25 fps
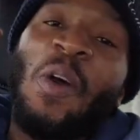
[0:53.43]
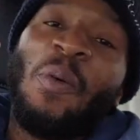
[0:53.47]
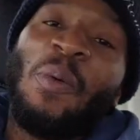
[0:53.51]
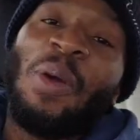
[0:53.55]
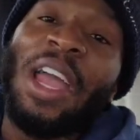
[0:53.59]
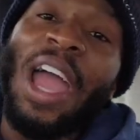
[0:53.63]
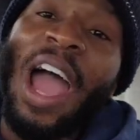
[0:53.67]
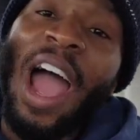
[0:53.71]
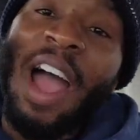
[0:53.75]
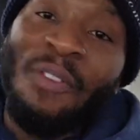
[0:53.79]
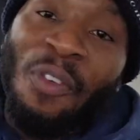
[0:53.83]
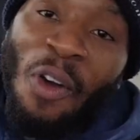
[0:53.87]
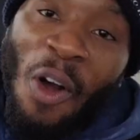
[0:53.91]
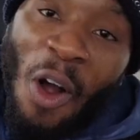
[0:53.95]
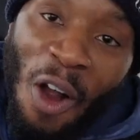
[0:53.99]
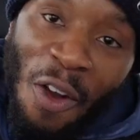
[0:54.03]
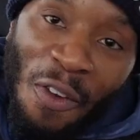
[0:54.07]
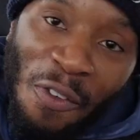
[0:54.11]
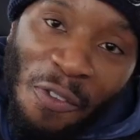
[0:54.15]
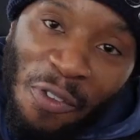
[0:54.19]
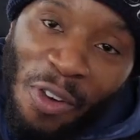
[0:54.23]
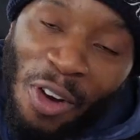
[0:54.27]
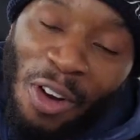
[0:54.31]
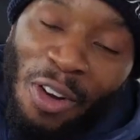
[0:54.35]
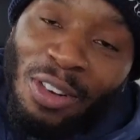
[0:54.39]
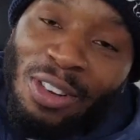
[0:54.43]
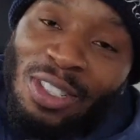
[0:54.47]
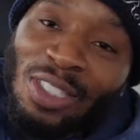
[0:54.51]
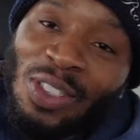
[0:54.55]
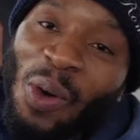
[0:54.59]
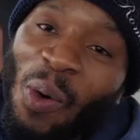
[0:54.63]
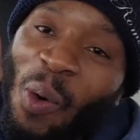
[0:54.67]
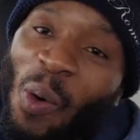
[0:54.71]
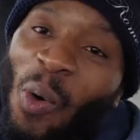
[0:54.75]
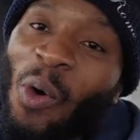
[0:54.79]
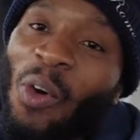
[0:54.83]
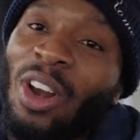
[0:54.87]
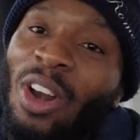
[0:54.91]
We have our first
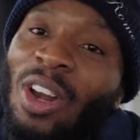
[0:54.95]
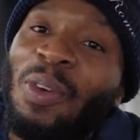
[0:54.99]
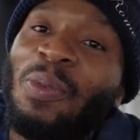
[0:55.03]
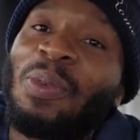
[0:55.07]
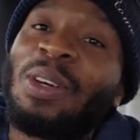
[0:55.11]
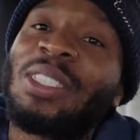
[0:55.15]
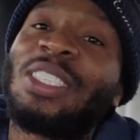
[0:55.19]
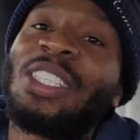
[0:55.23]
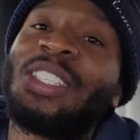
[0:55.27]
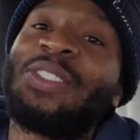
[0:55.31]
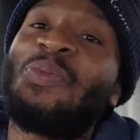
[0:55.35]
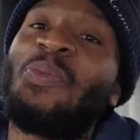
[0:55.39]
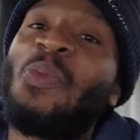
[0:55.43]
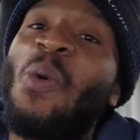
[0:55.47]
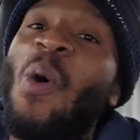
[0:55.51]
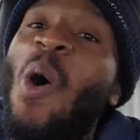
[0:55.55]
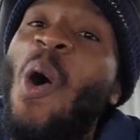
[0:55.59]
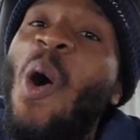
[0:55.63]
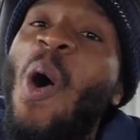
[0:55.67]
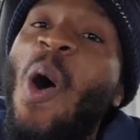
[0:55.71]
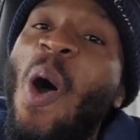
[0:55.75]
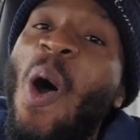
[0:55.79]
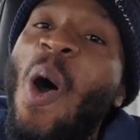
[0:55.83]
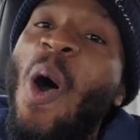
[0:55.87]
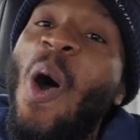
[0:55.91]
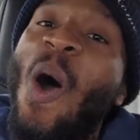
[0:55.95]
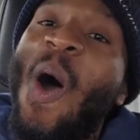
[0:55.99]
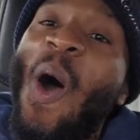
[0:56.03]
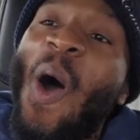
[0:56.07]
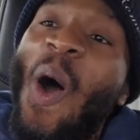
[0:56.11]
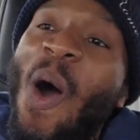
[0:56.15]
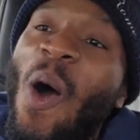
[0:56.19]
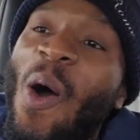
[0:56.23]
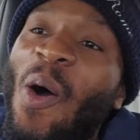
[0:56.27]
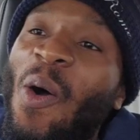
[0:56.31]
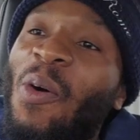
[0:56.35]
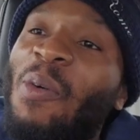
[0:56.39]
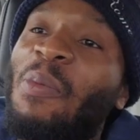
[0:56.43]
order, which is
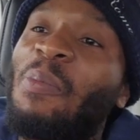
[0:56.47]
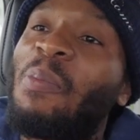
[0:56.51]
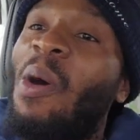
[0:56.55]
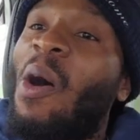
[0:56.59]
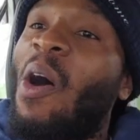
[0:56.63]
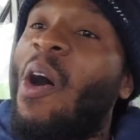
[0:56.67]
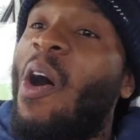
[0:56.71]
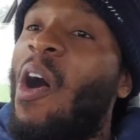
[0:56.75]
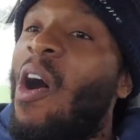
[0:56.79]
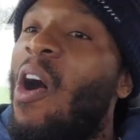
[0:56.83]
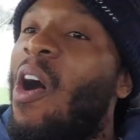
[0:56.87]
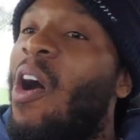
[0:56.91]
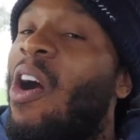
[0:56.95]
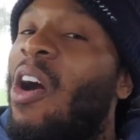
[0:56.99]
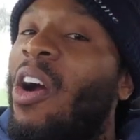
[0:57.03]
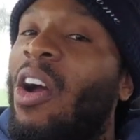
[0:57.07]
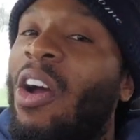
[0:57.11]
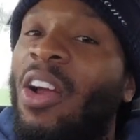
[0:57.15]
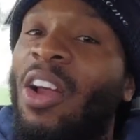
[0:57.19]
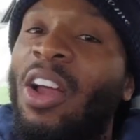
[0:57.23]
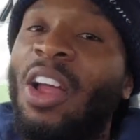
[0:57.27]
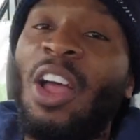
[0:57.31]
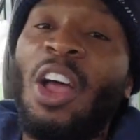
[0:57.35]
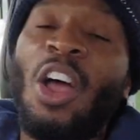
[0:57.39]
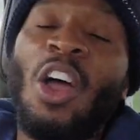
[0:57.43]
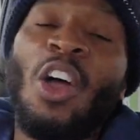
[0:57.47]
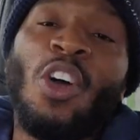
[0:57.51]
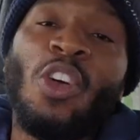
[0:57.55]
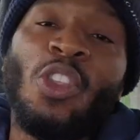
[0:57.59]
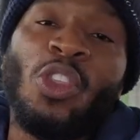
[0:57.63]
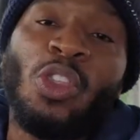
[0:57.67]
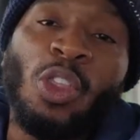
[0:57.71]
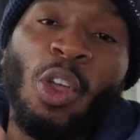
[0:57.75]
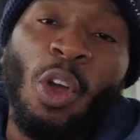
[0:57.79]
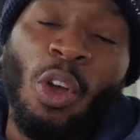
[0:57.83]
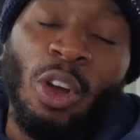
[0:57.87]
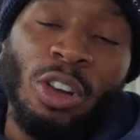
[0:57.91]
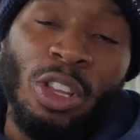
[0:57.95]
Walmart
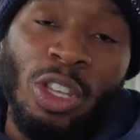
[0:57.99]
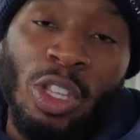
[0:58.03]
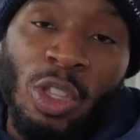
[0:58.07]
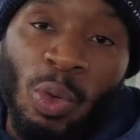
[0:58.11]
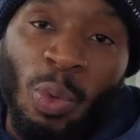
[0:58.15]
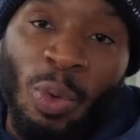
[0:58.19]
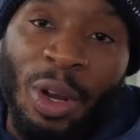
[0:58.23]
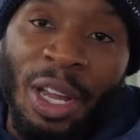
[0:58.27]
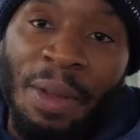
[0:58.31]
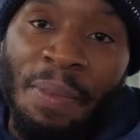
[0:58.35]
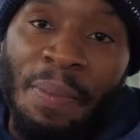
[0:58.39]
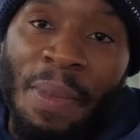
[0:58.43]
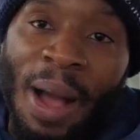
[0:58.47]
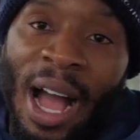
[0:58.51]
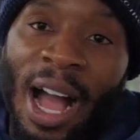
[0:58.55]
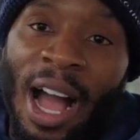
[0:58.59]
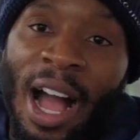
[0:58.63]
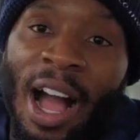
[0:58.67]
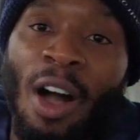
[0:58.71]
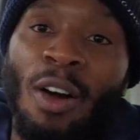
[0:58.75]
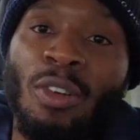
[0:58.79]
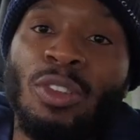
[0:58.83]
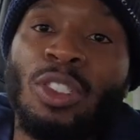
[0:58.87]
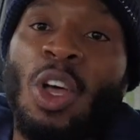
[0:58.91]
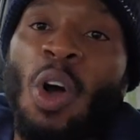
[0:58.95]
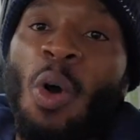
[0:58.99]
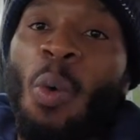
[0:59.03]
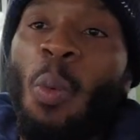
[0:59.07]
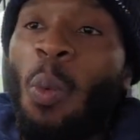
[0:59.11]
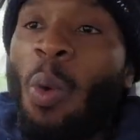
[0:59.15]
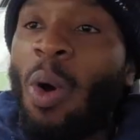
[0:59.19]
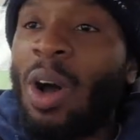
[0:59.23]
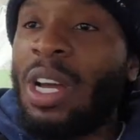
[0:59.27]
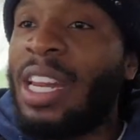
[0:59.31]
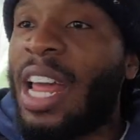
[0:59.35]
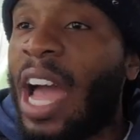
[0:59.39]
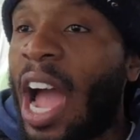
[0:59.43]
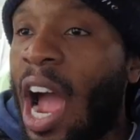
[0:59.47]
33 miles,
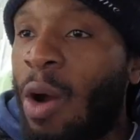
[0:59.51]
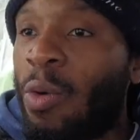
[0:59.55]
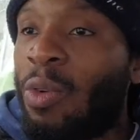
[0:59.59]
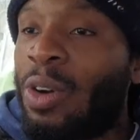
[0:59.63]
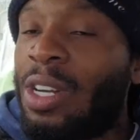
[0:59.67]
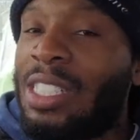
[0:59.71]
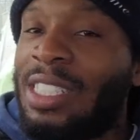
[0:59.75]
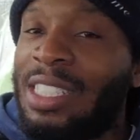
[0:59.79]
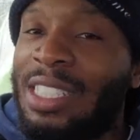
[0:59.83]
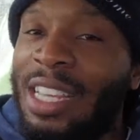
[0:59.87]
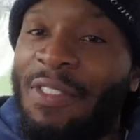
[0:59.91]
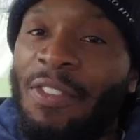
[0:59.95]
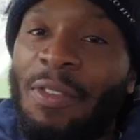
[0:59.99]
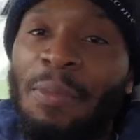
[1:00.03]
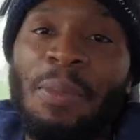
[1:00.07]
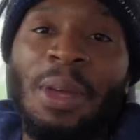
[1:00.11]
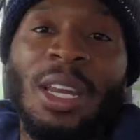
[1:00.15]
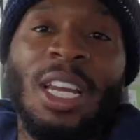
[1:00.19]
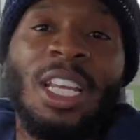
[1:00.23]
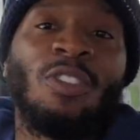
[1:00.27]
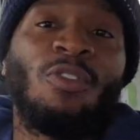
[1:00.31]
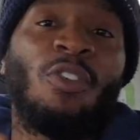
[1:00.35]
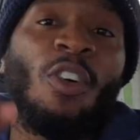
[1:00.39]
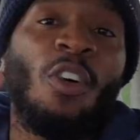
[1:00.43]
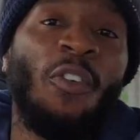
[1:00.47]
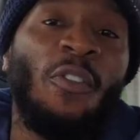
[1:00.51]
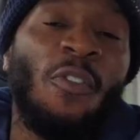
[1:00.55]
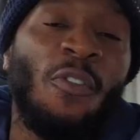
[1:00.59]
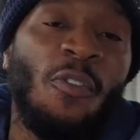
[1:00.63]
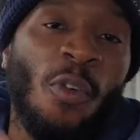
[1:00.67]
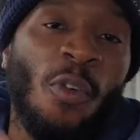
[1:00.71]
one hour and seven minutes for